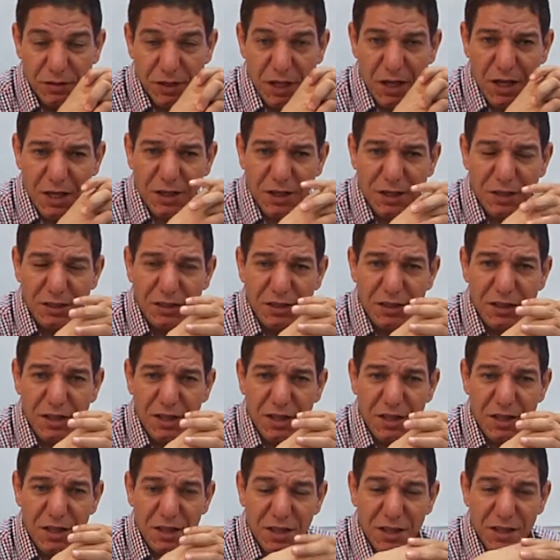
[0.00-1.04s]
an idea
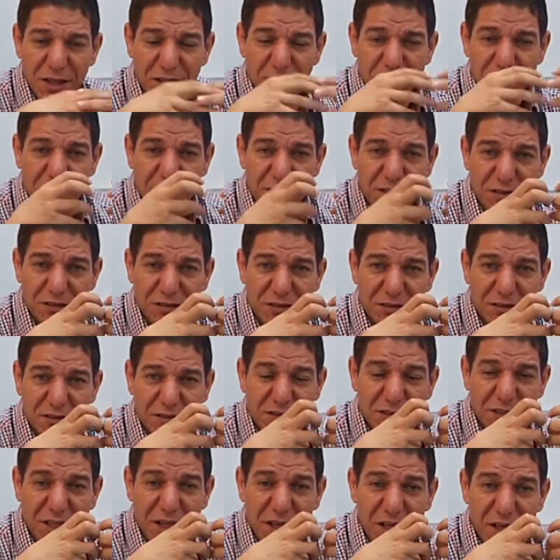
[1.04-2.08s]
that
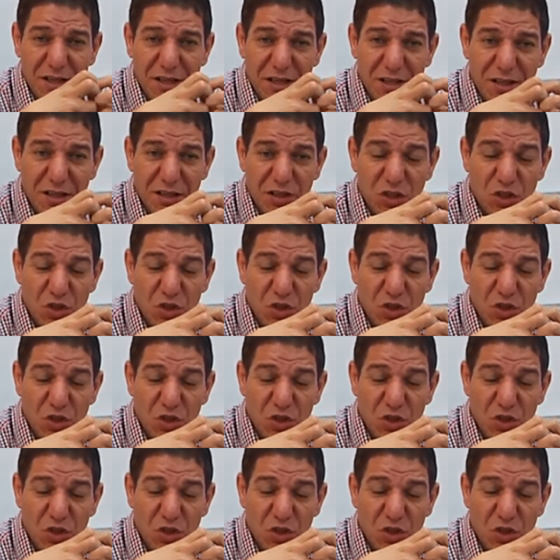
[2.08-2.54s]
can